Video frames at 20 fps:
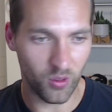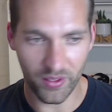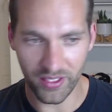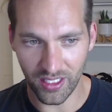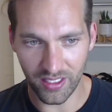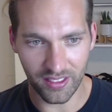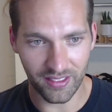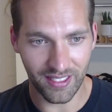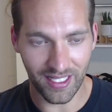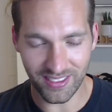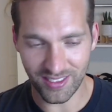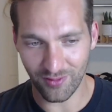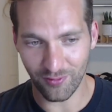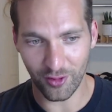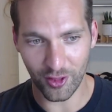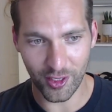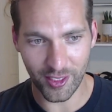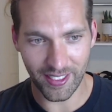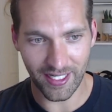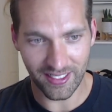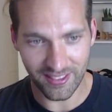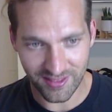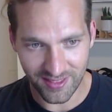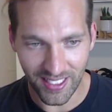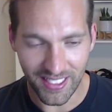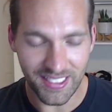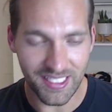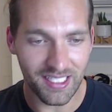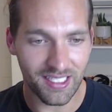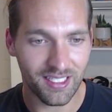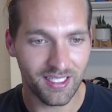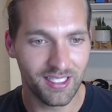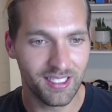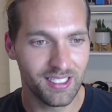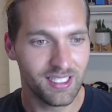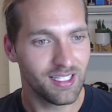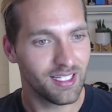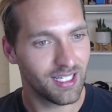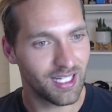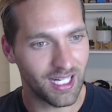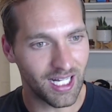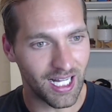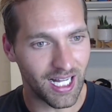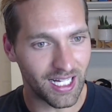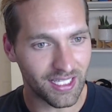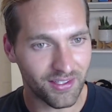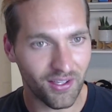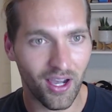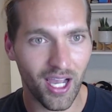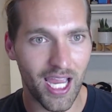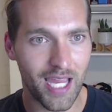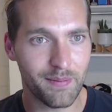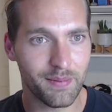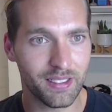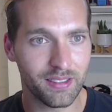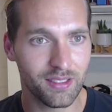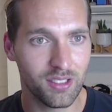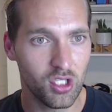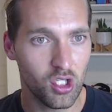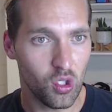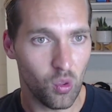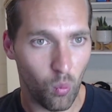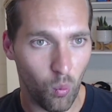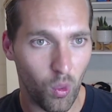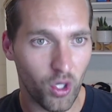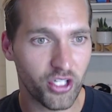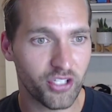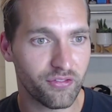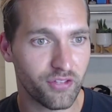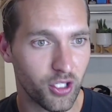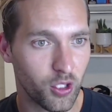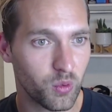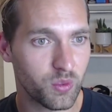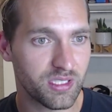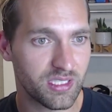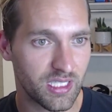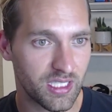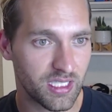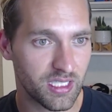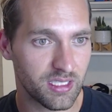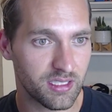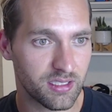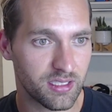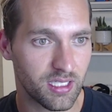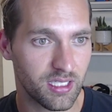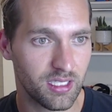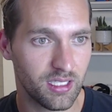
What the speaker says: And I think that's a very exciting time. And one of those is,